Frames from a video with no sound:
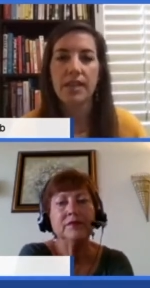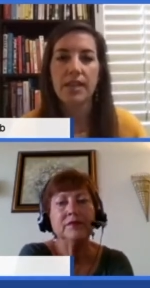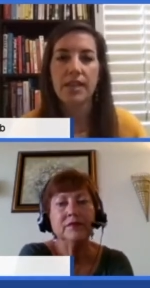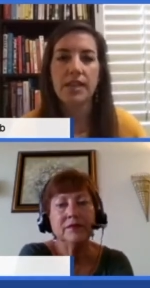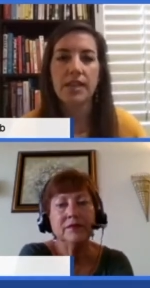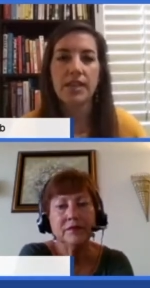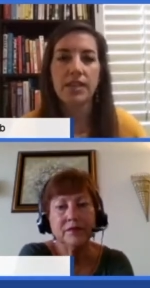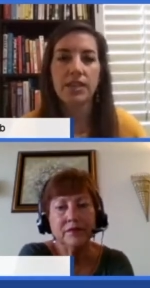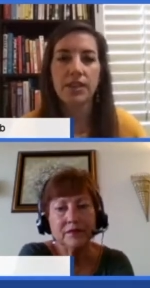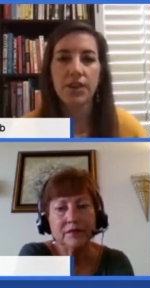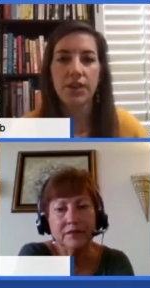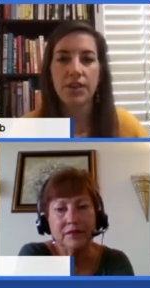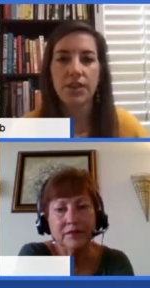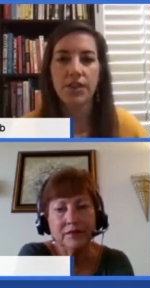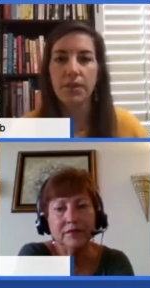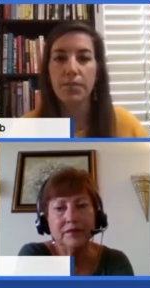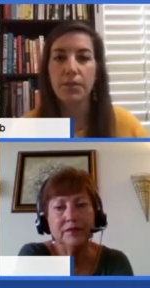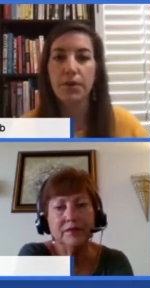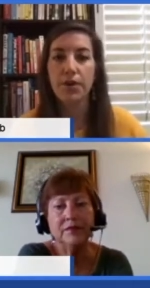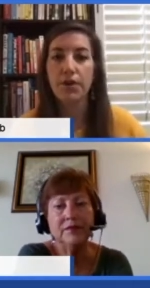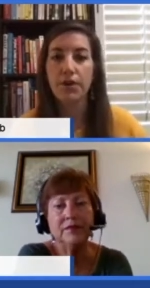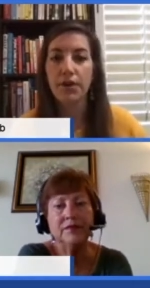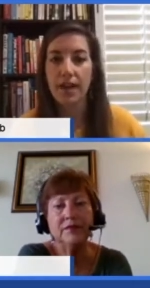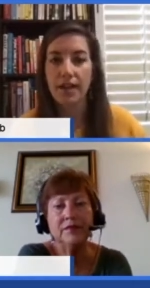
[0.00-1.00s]
Speaker 1: These are the
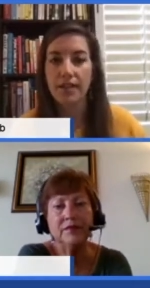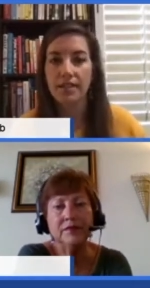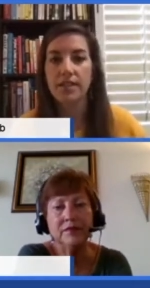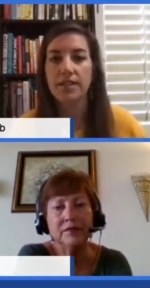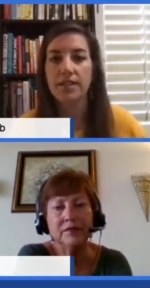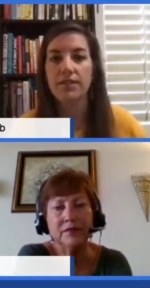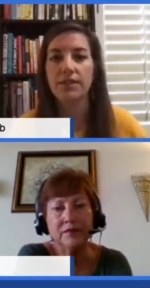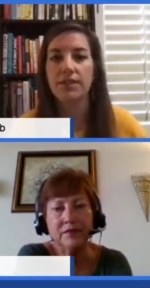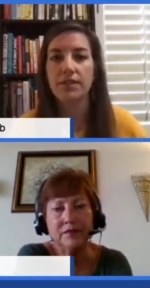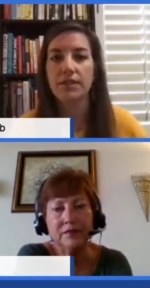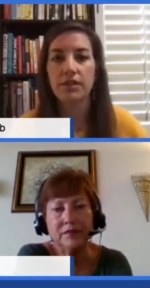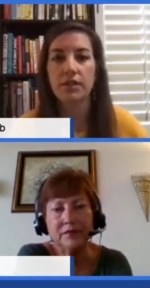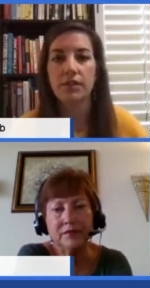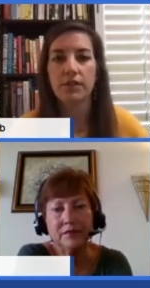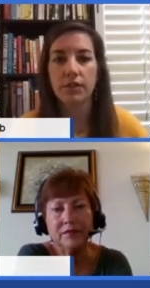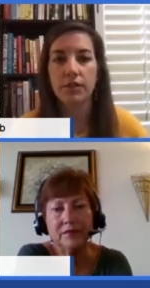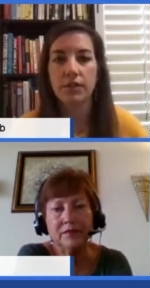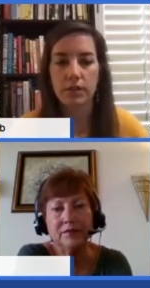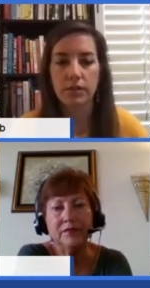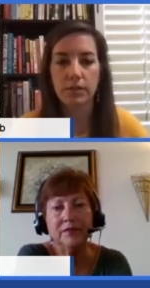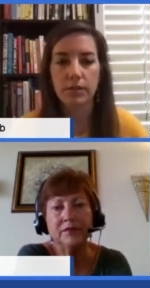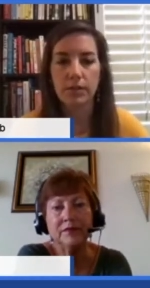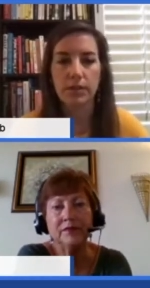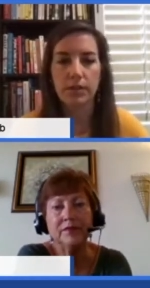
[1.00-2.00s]
progressive
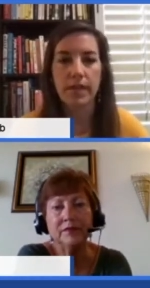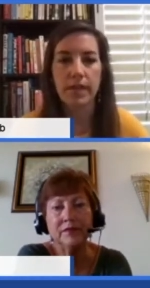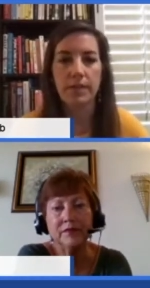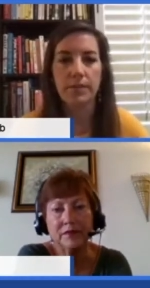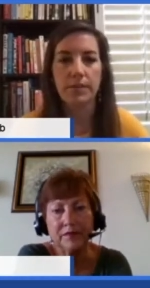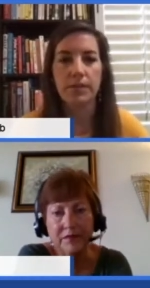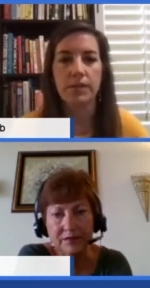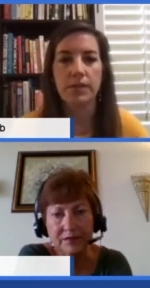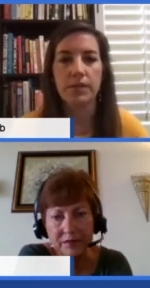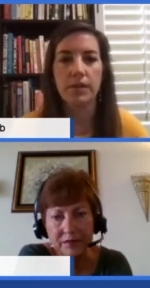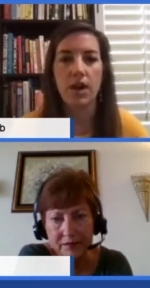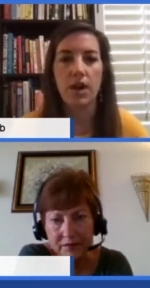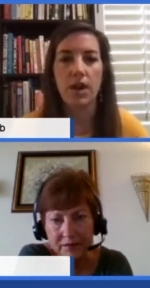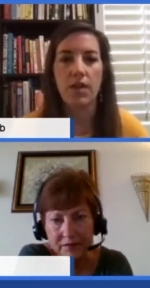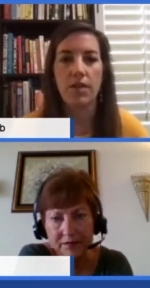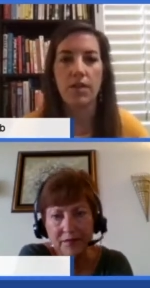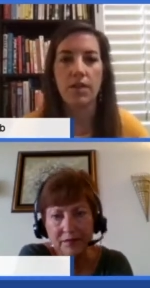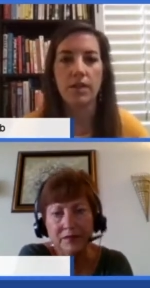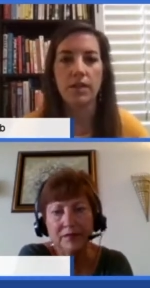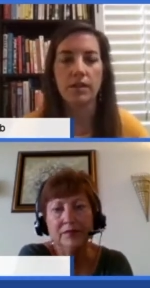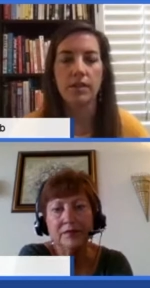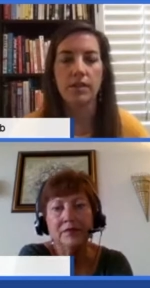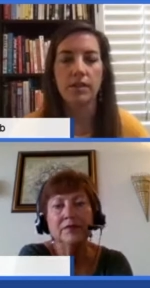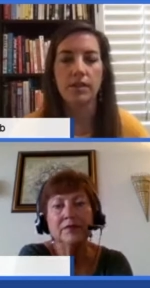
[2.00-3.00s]
irreversible types on
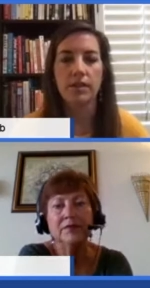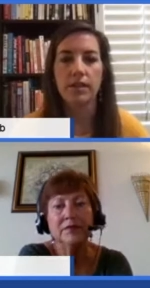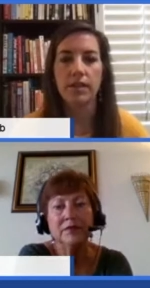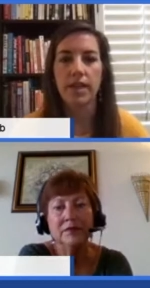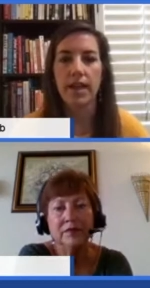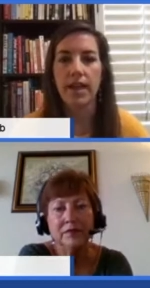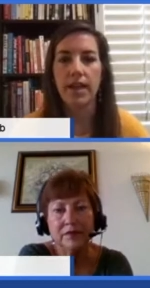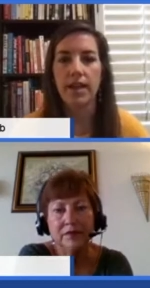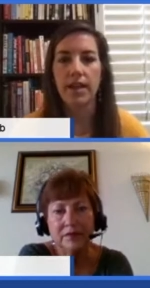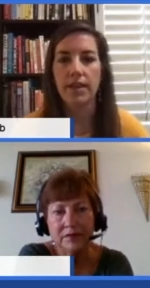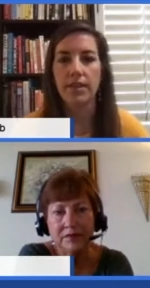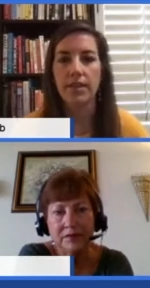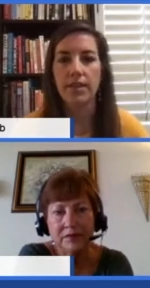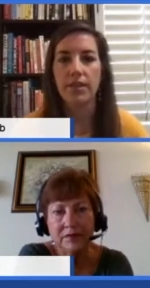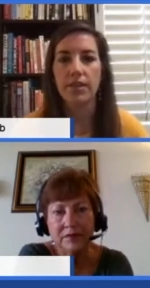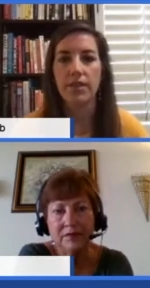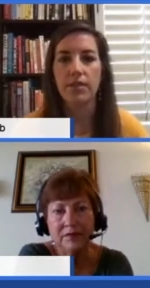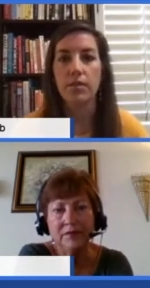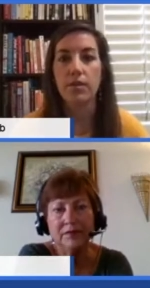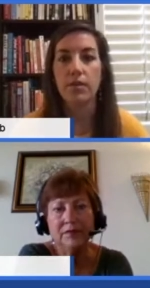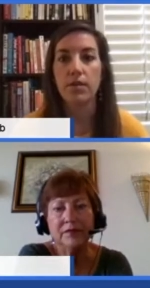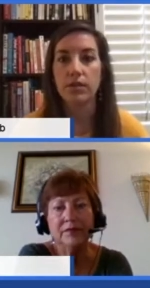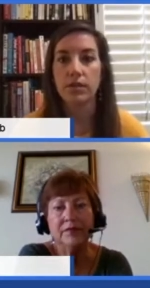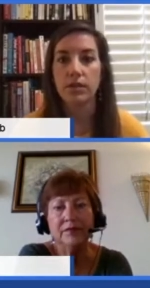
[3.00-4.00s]
this slide, and they're
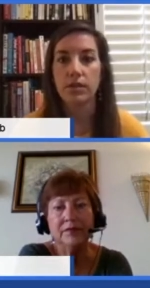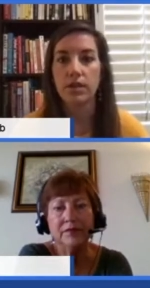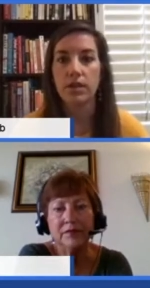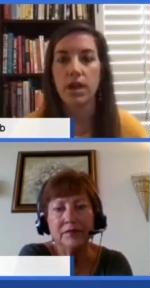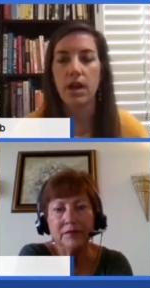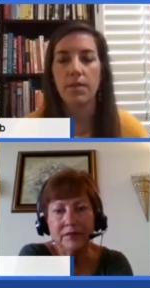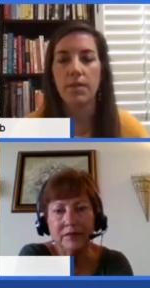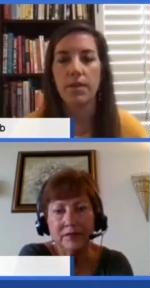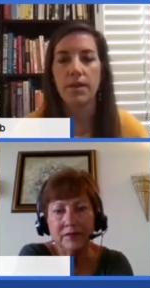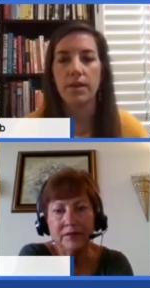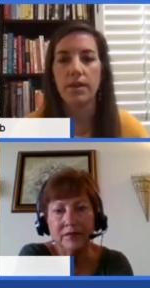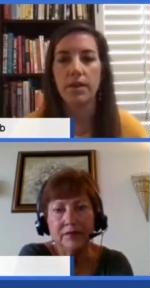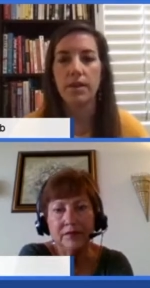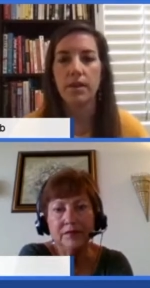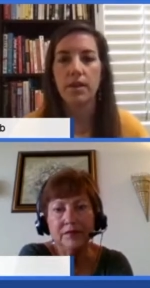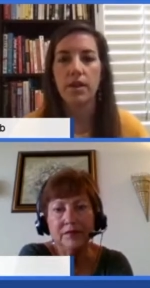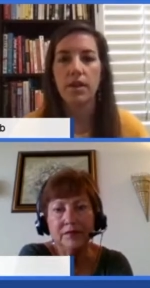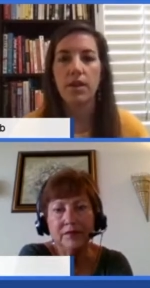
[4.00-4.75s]
the most common.